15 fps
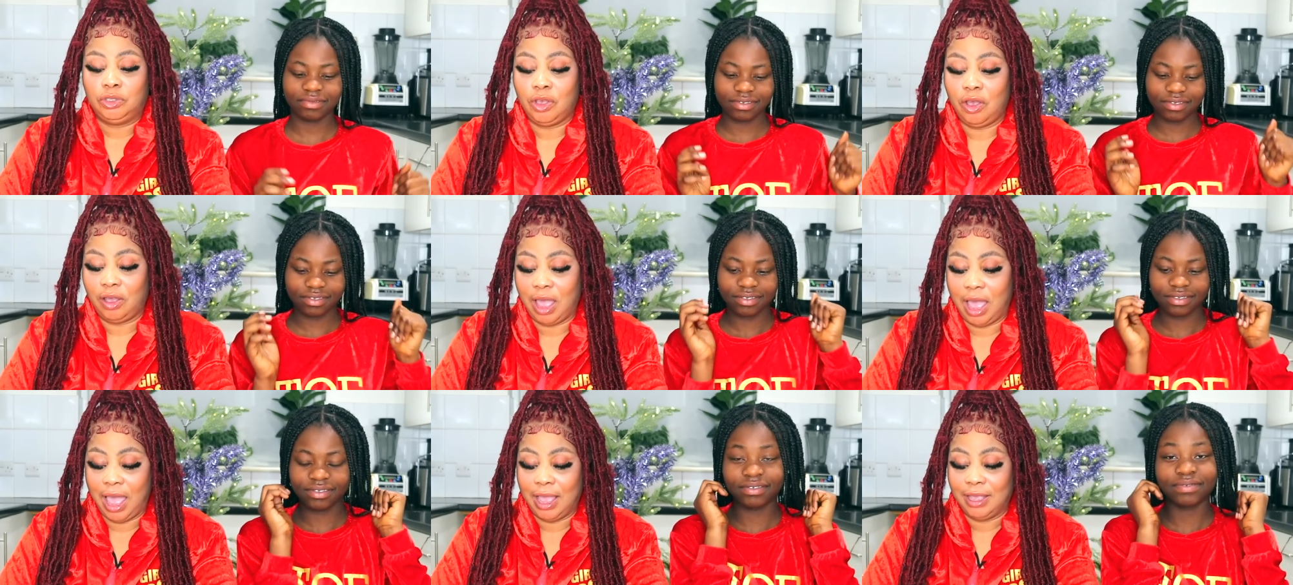Speaker 1: So
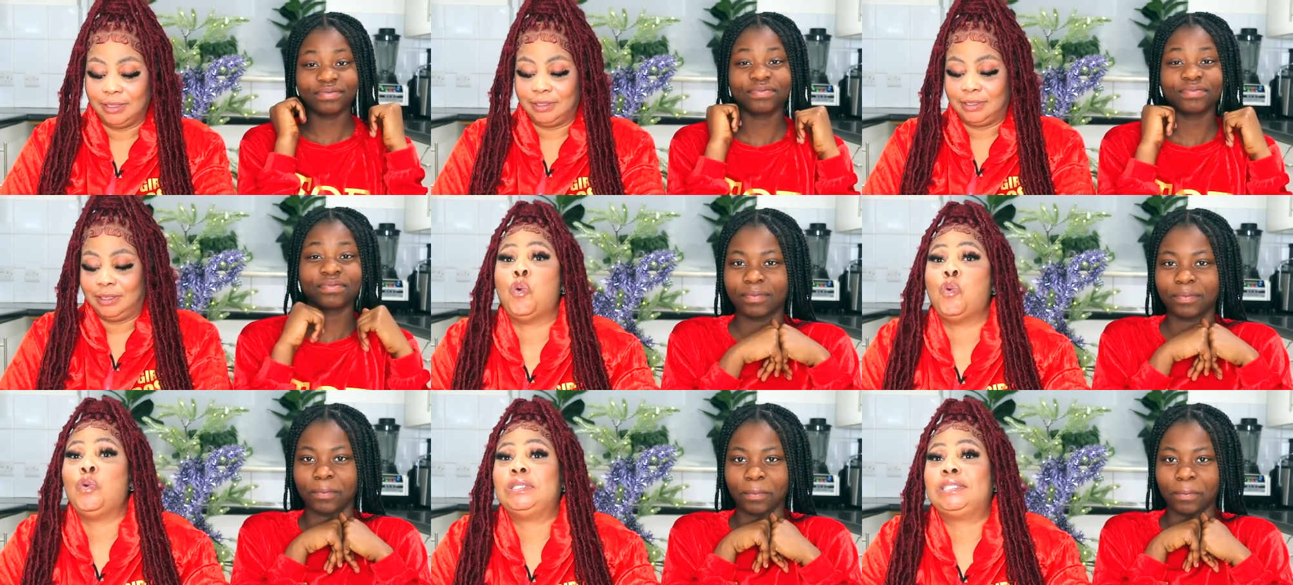guys,
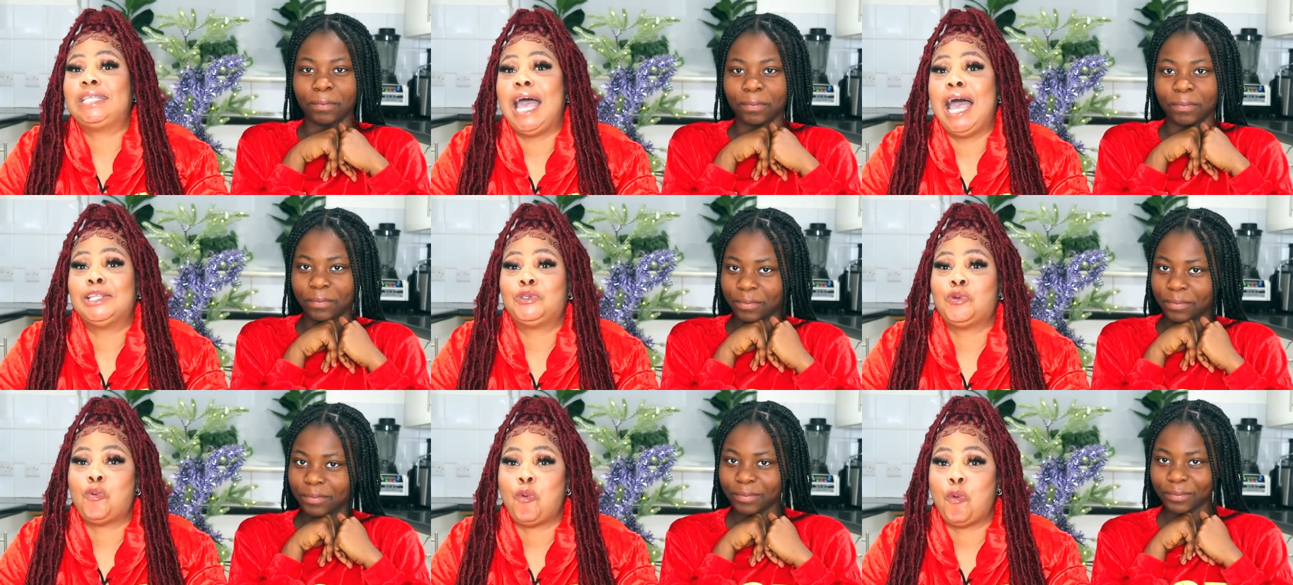
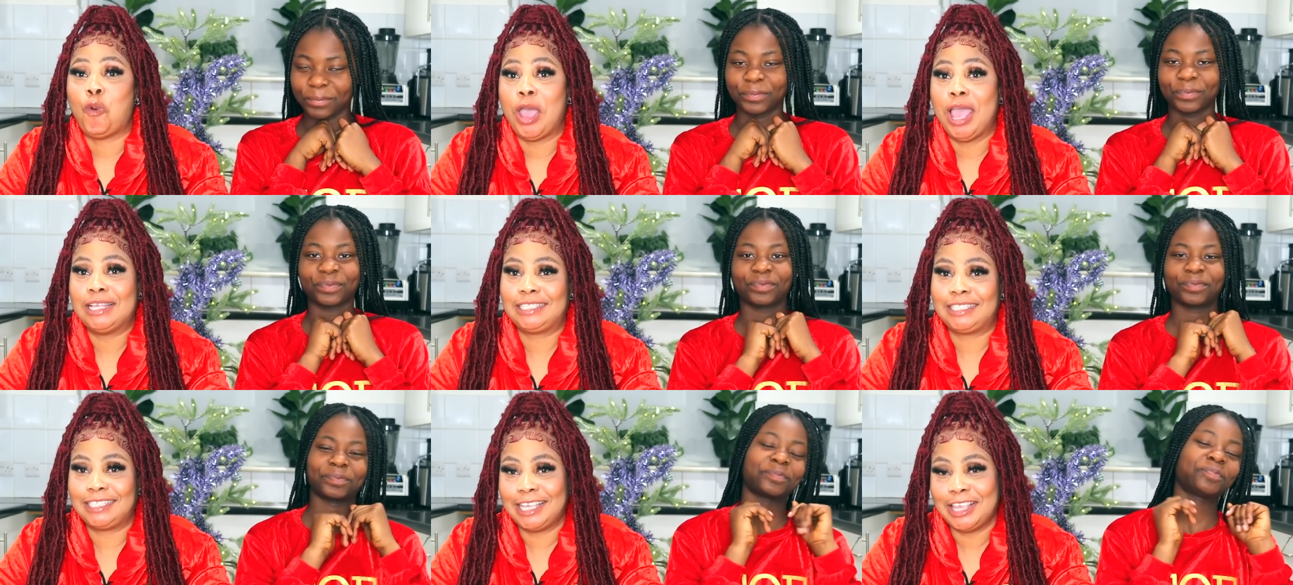without
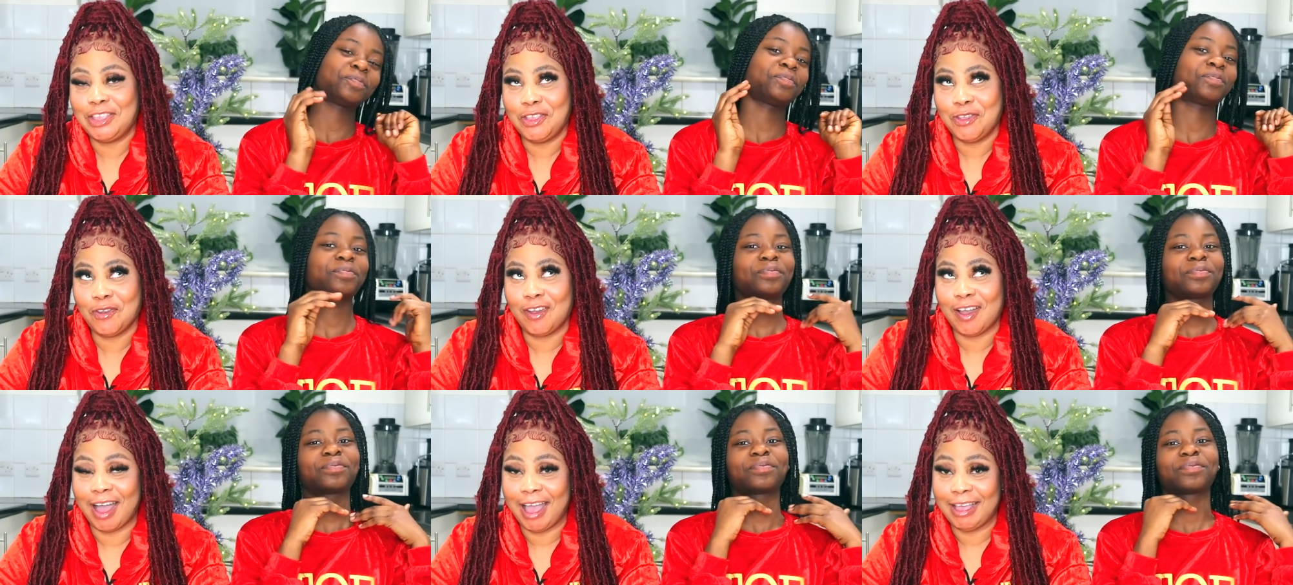wasting
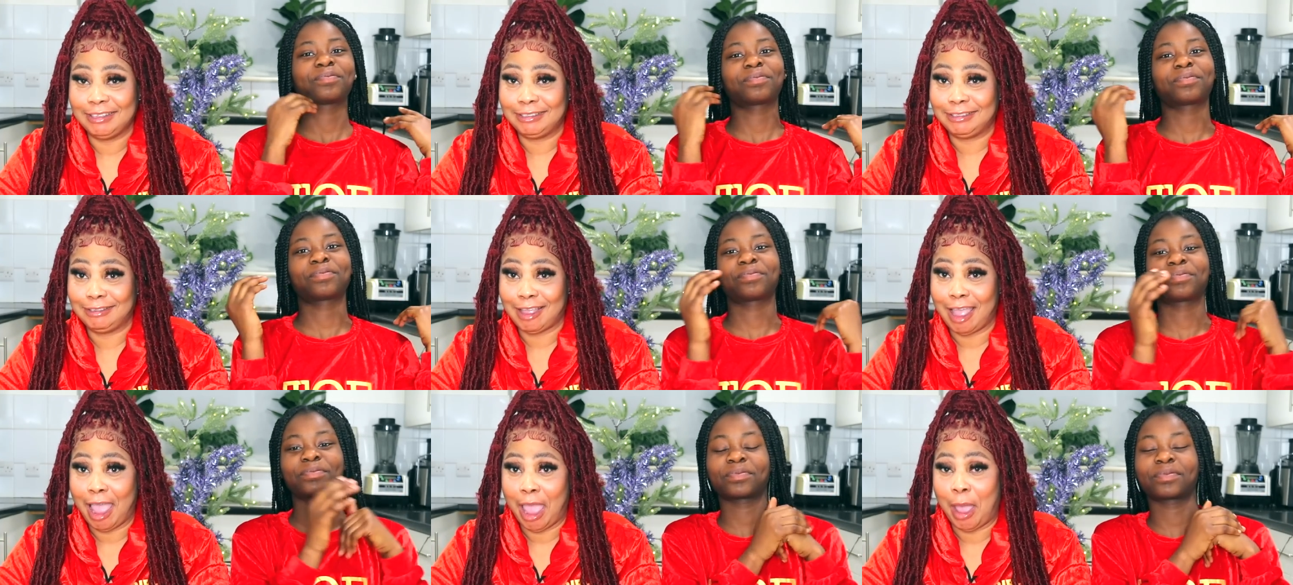you guys'
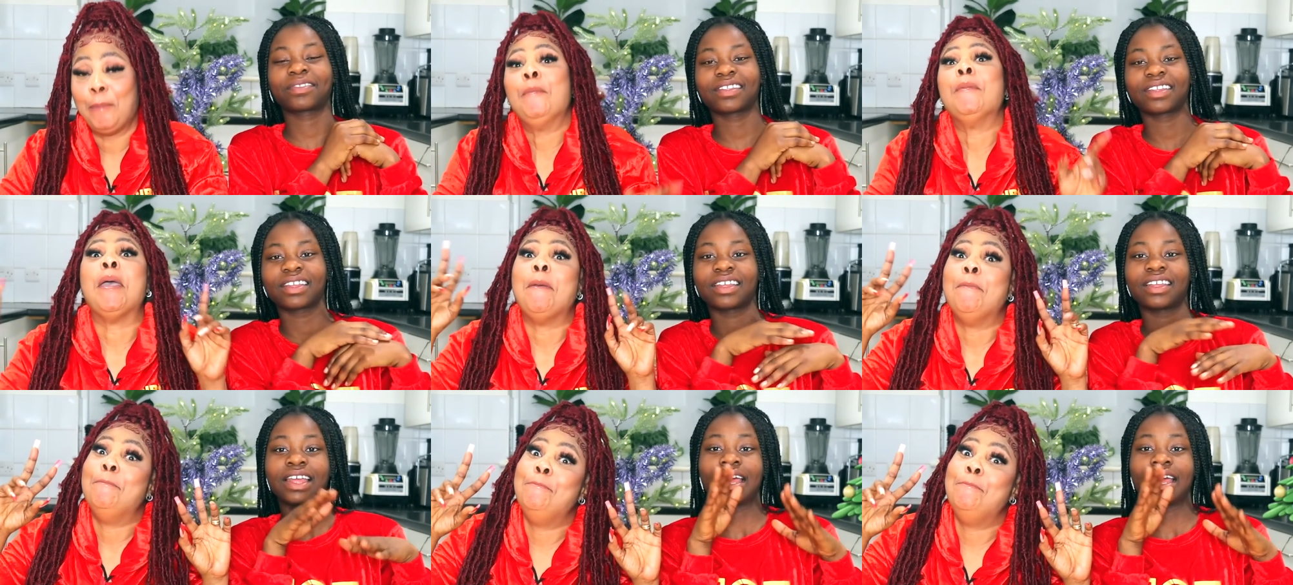time,